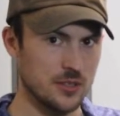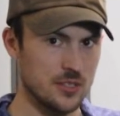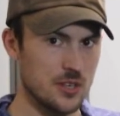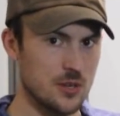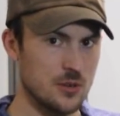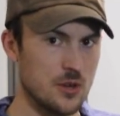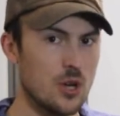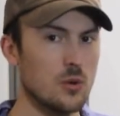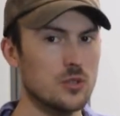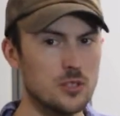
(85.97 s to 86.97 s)
So
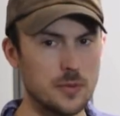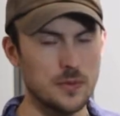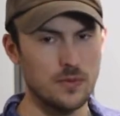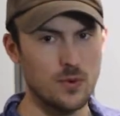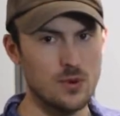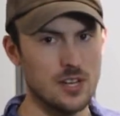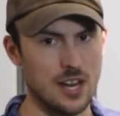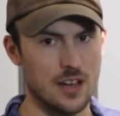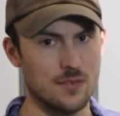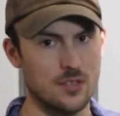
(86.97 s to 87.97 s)
we'll do before and
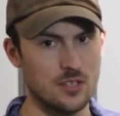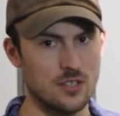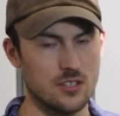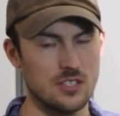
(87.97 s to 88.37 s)
after